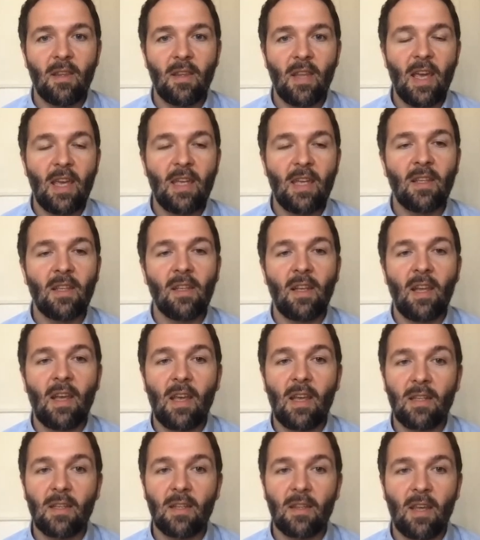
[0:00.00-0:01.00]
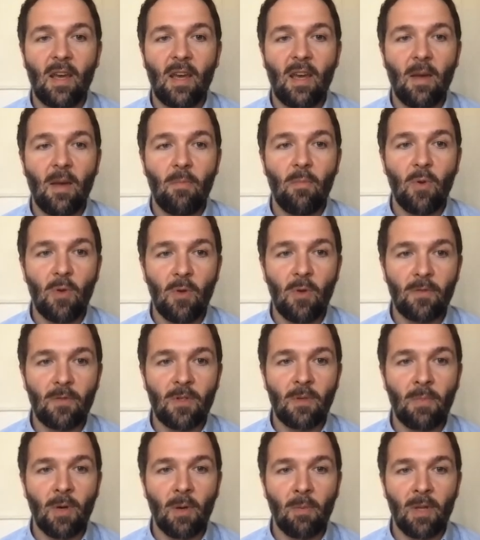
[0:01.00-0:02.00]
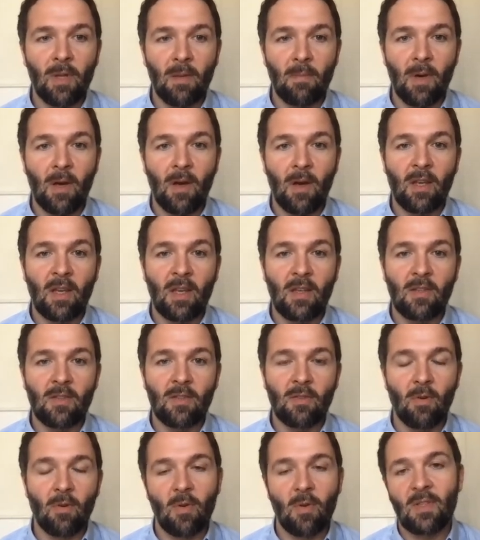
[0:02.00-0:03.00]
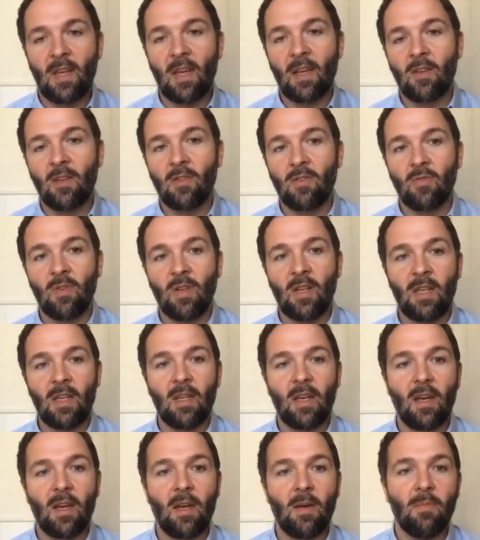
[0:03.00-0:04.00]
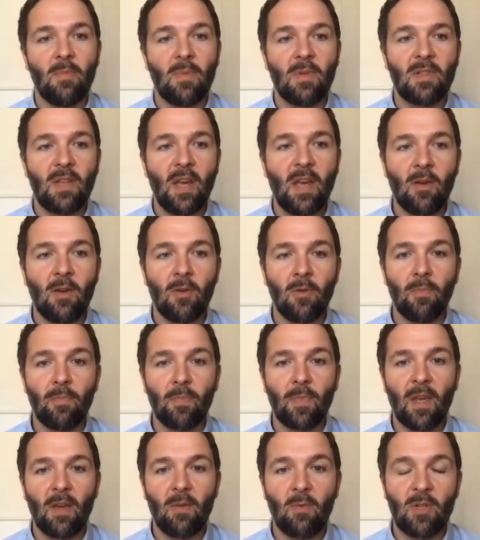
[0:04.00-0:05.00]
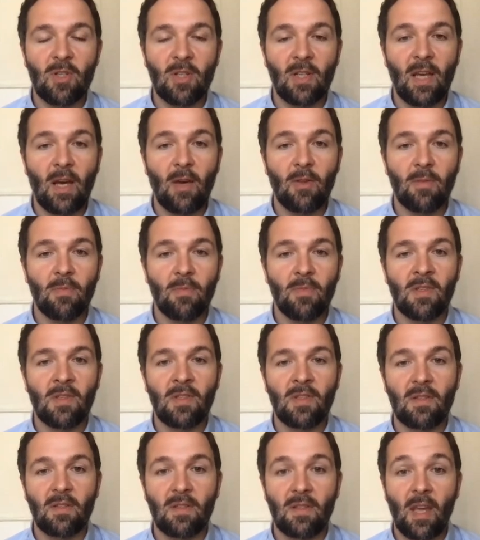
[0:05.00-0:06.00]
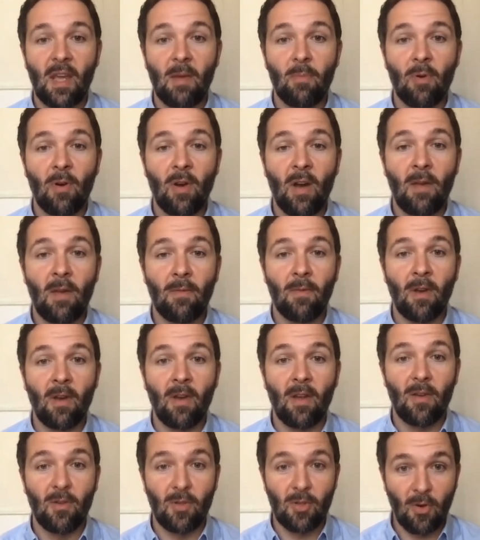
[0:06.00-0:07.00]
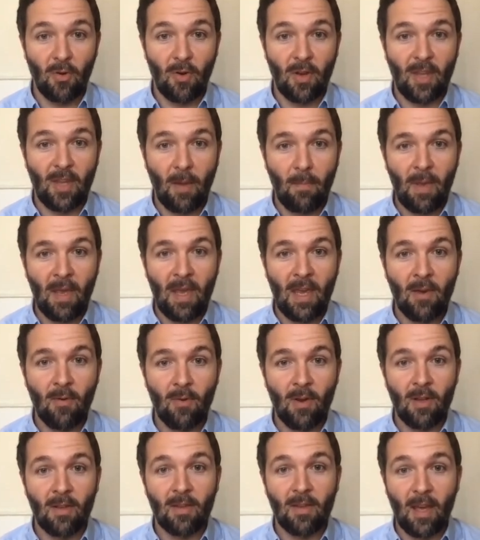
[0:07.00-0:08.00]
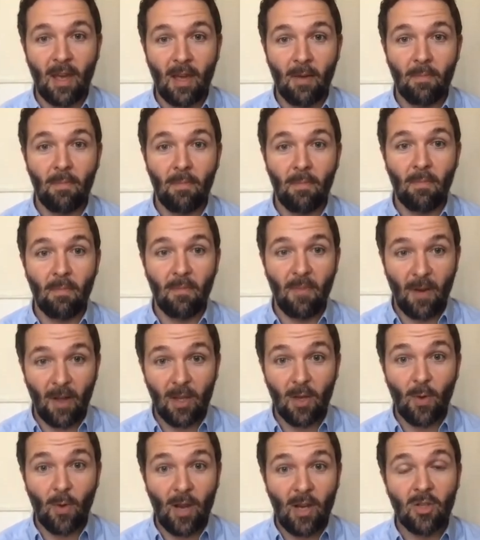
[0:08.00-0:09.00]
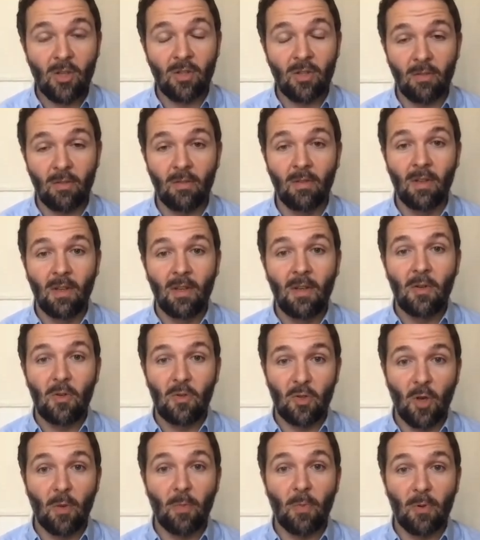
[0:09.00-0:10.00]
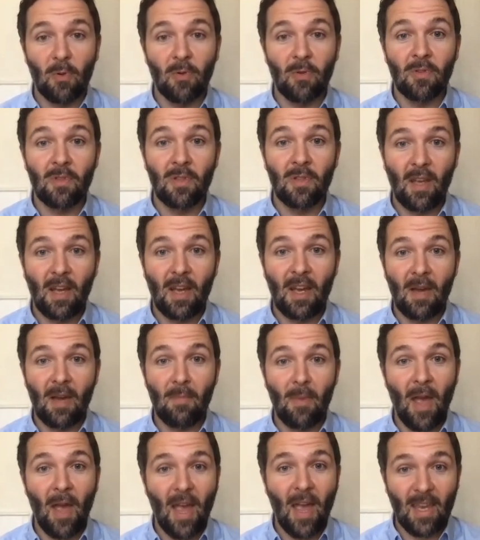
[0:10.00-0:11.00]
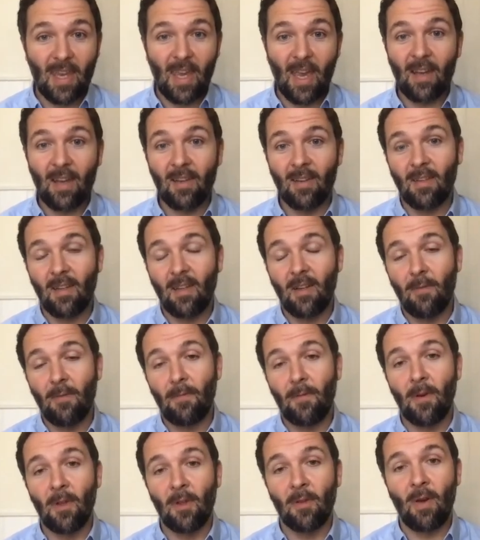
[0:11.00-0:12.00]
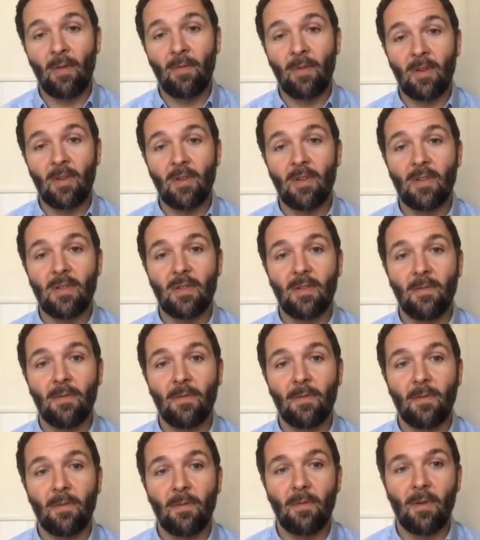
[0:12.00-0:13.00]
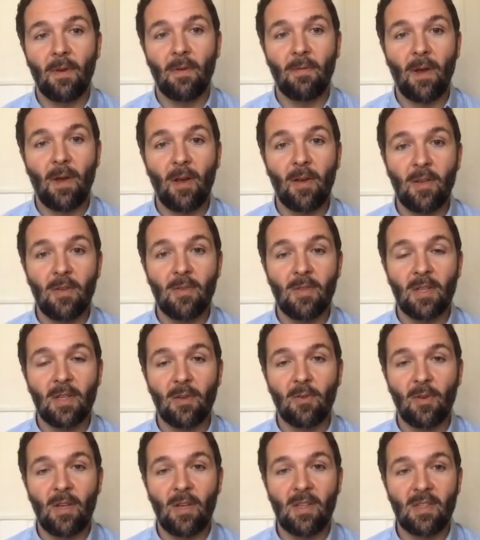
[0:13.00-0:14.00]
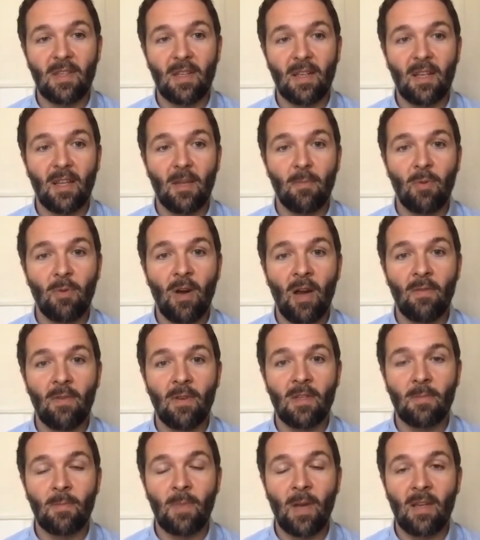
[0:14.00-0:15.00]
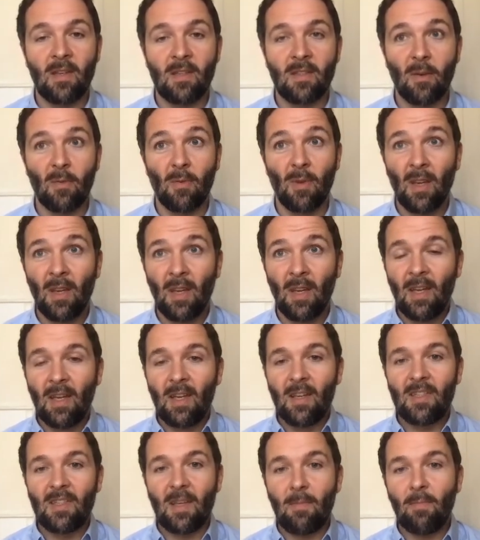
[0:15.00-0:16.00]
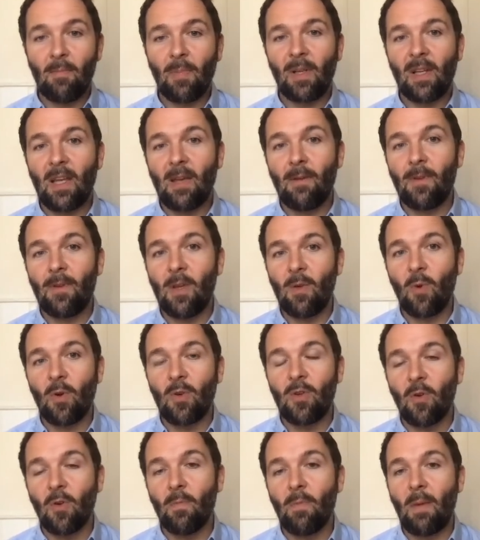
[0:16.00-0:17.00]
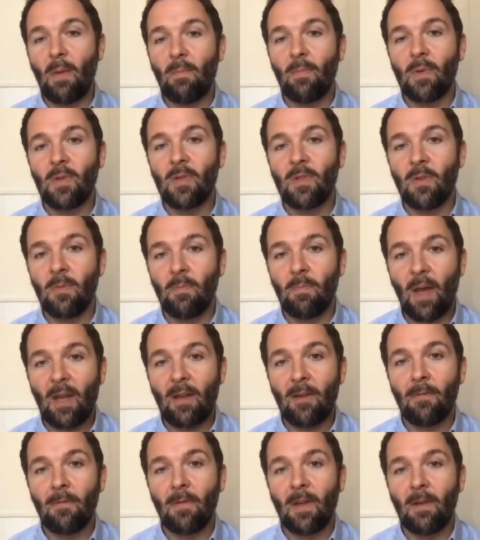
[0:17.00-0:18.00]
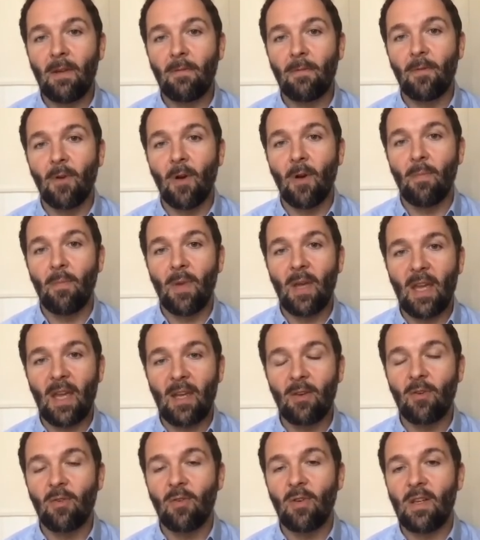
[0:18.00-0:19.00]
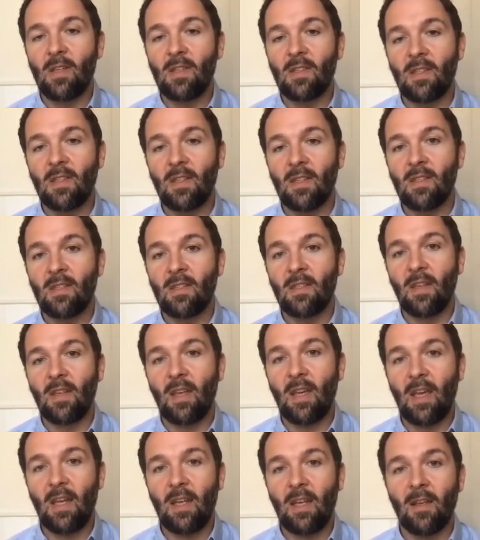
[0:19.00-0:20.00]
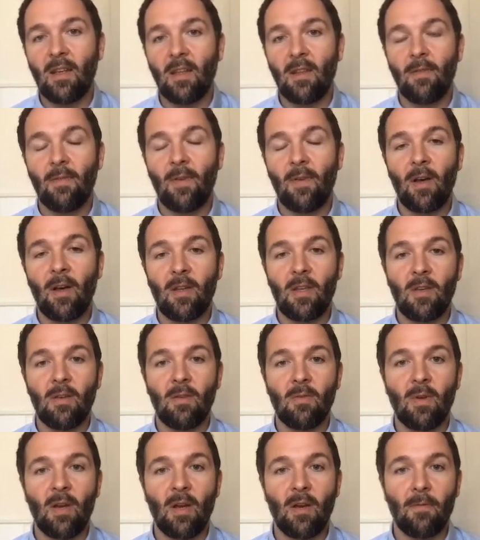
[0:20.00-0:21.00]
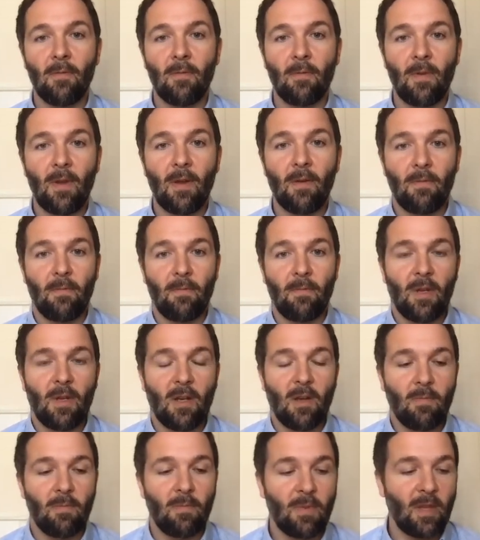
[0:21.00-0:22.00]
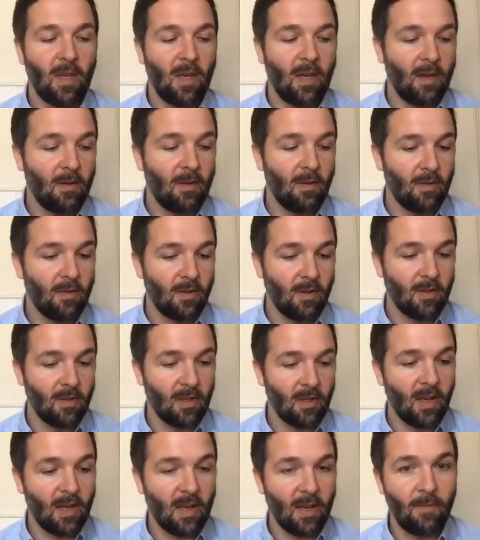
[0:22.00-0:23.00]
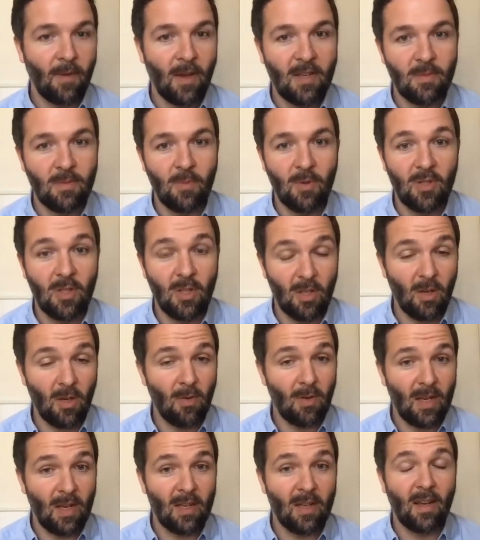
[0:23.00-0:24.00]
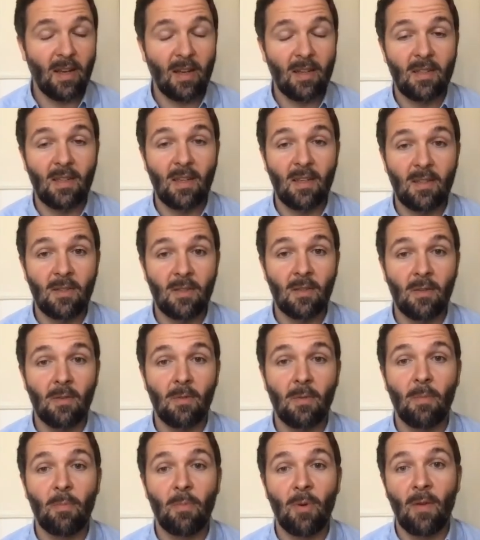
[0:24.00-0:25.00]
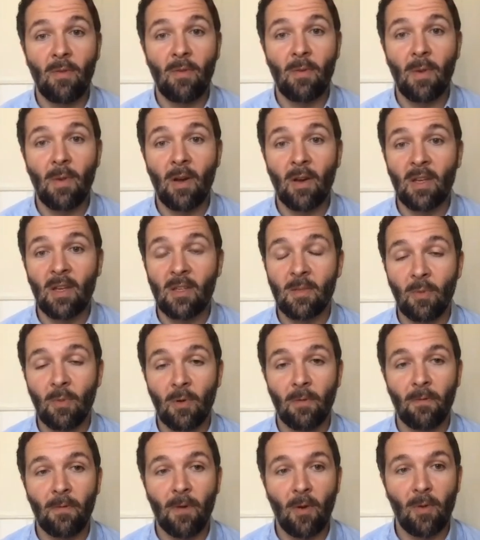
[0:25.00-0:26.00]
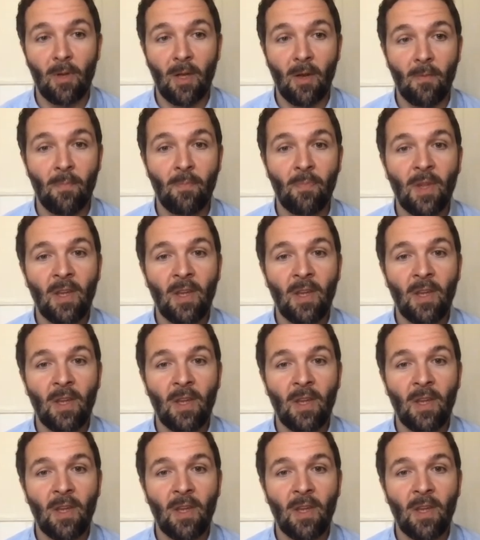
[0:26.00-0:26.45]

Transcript: They delayed their move to public markets through a secondary sale, which allowed them to stay private. And during that period, their valuation doubled. Again, you know, further evidence of values increasing in the private space. So simply, if you want your members to benefit from increases in the value of you know, their underlying investments, you do need an access to a private markets portfolio.